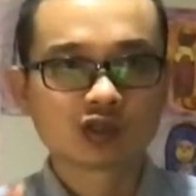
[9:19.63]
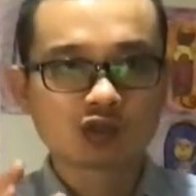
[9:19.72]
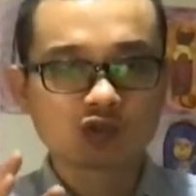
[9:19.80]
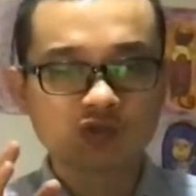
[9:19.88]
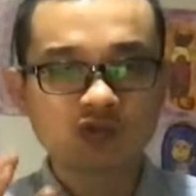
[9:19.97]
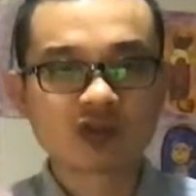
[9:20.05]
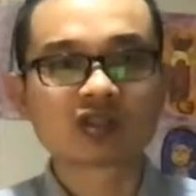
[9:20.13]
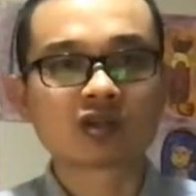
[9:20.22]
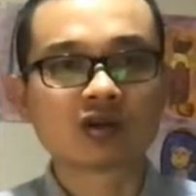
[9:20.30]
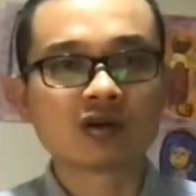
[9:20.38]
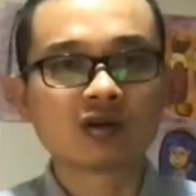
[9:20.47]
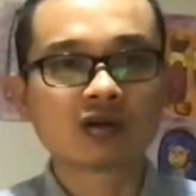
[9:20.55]
to fix
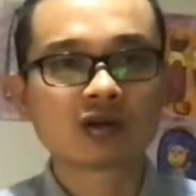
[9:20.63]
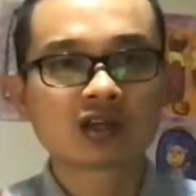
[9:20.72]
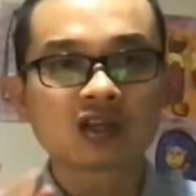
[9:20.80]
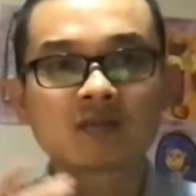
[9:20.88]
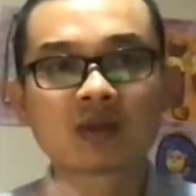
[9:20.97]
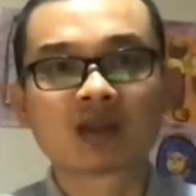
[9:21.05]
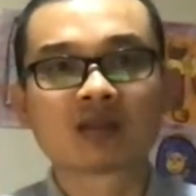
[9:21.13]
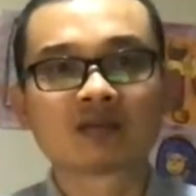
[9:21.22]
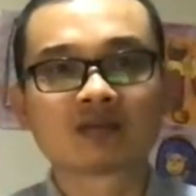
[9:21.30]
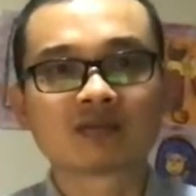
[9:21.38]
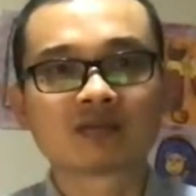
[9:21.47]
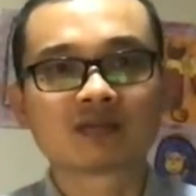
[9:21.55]
your hip pain.
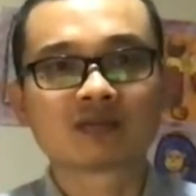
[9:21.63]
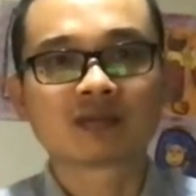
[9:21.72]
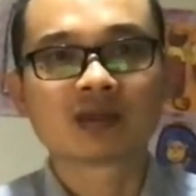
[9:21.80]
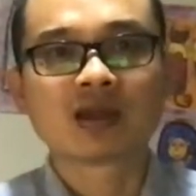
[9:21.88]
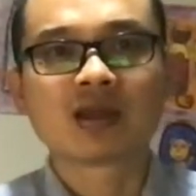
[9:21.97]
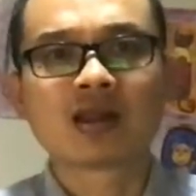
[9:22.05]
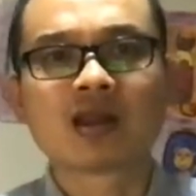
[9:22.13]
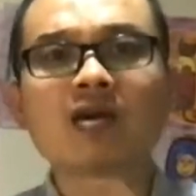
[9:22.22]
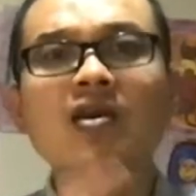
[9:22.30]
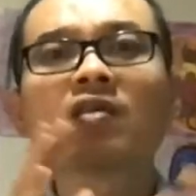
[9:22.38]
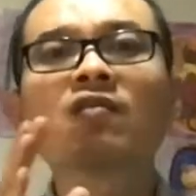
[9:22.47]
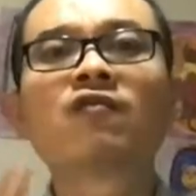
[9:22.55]
Now,
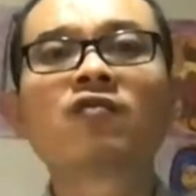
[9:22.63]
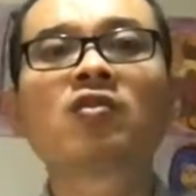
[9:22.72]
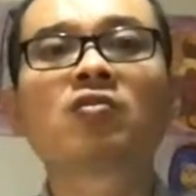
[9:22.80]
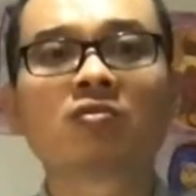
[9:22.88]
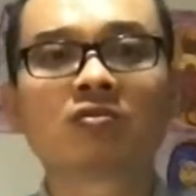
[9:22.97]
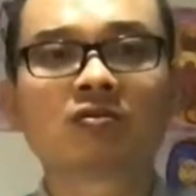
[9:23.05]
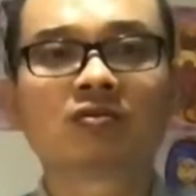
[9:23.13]
if you